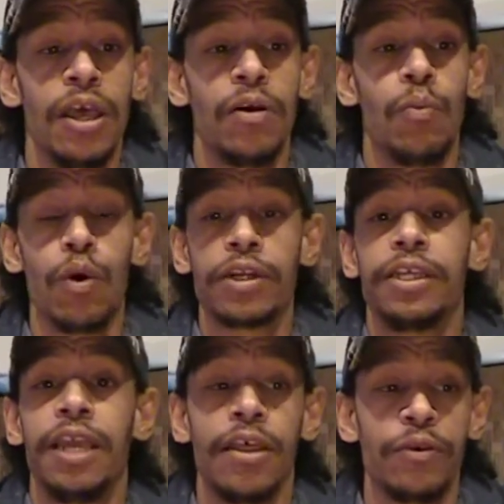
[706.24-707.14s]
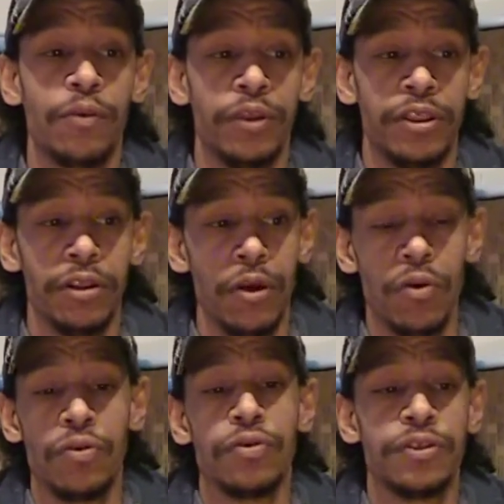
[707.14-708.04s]
work together with the
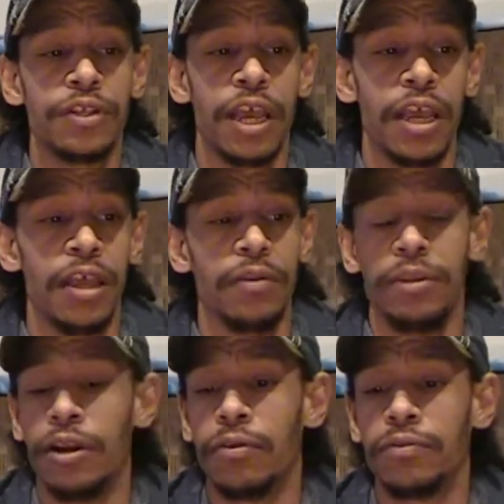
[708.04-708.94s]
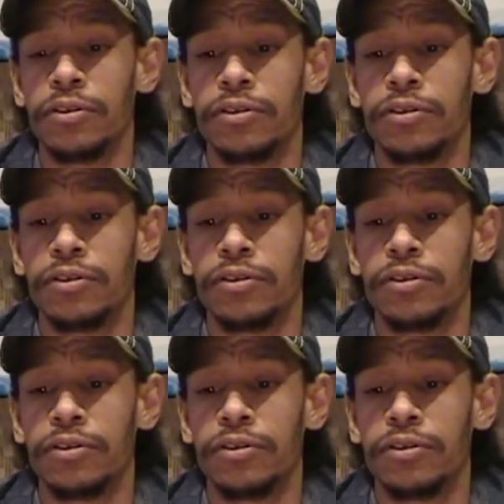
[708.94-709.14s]
locals, uh, you know,